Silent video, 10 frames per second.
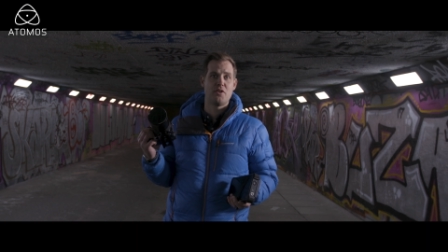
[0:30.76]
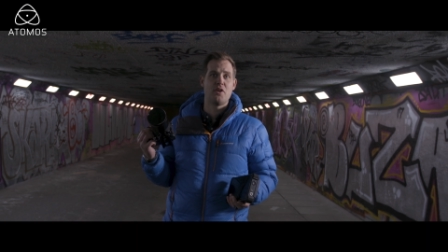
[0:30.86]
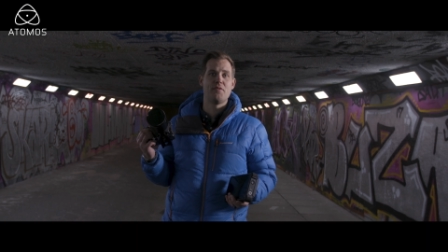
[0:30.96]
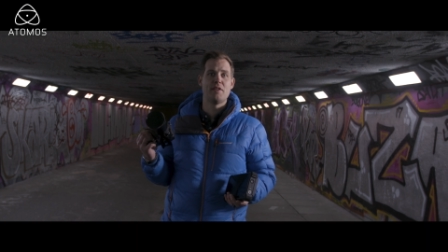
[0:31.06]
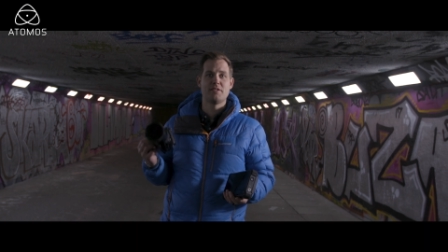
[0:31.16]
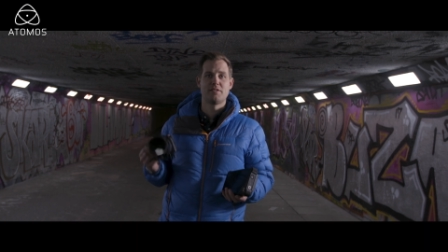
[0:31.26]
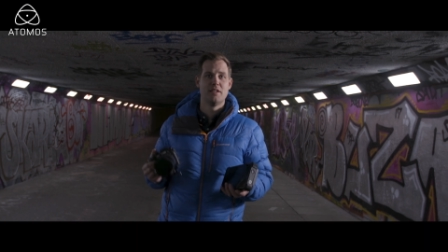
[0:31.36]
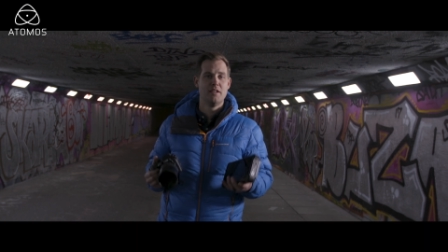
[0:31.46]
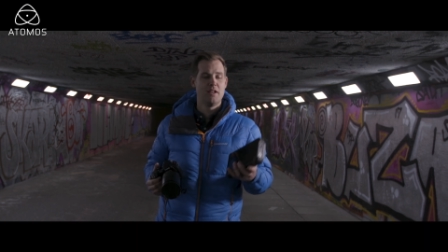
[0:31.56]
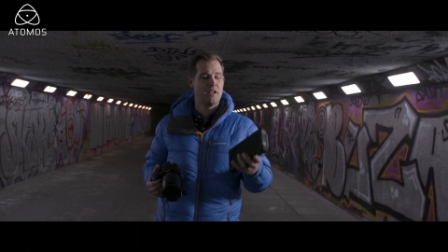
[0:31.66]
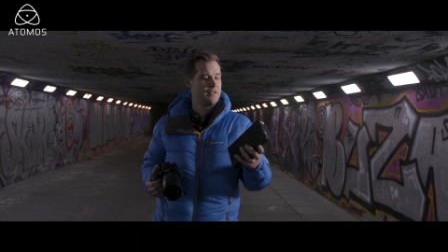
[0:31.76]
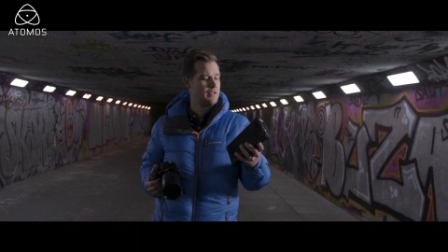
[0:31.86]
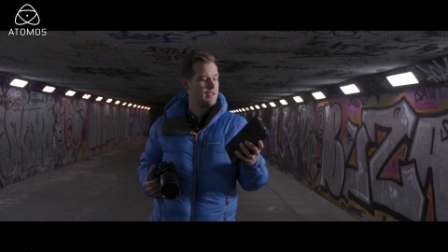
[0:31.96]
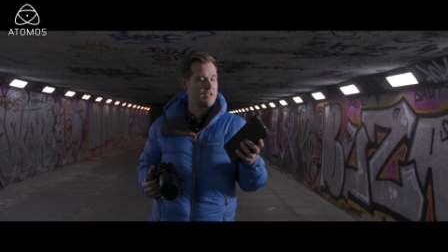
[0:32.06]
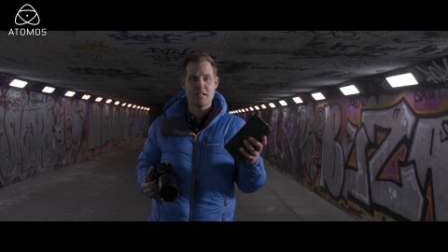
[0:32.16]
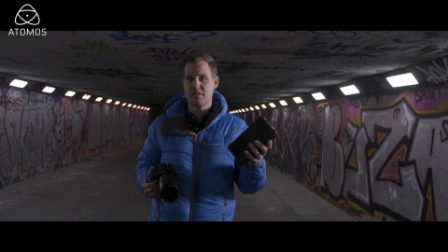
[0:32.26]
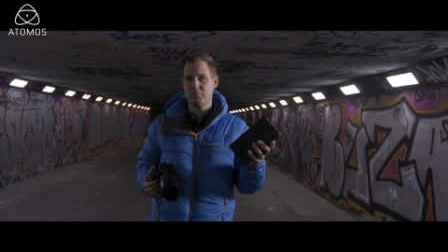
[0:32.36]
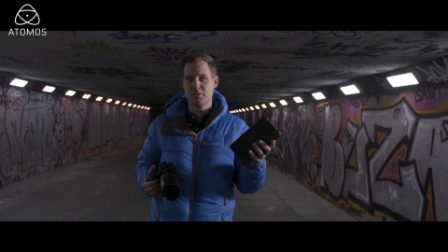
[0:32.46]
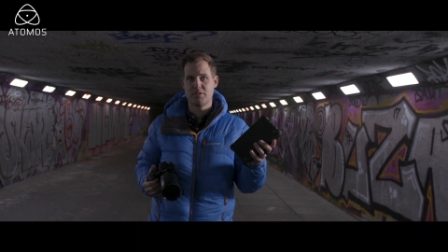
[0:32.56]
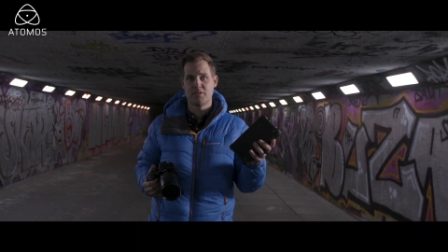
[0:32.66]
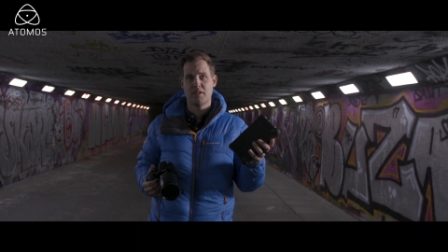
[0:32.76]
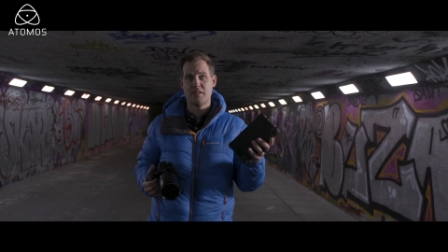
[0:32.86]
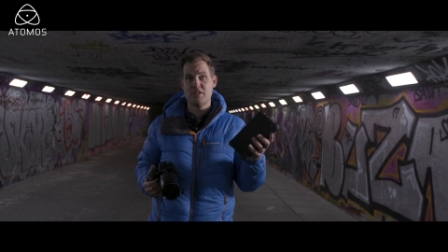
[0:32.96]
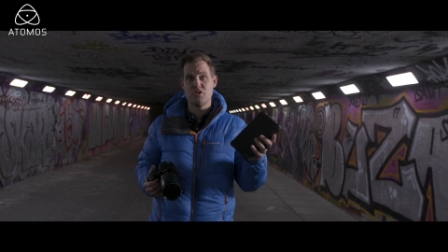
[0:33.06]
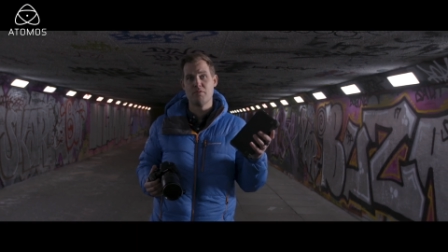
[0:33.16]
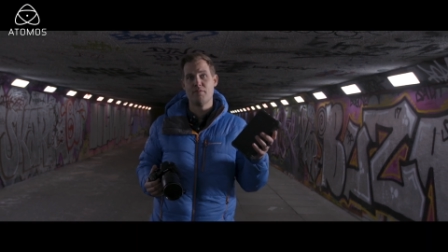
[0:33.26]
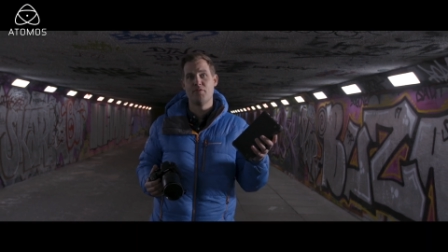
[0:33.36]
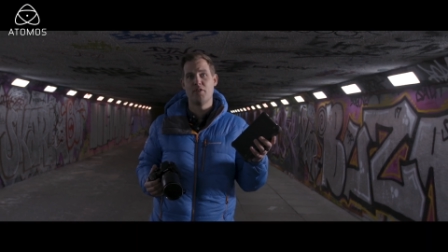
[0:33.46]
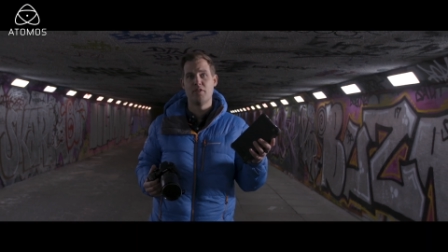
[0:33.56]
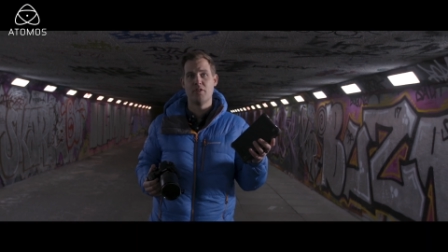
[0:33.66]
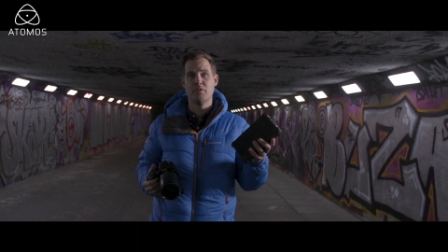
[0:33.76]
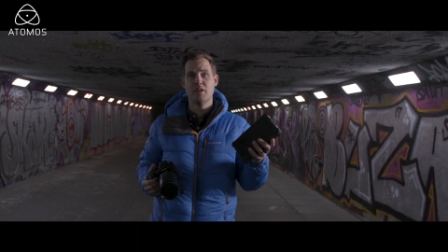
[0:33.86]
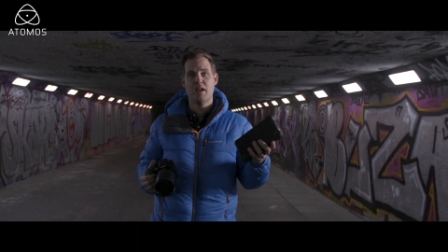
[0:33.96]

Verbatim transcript: five S and the Atomos uh, Ninja Inferno,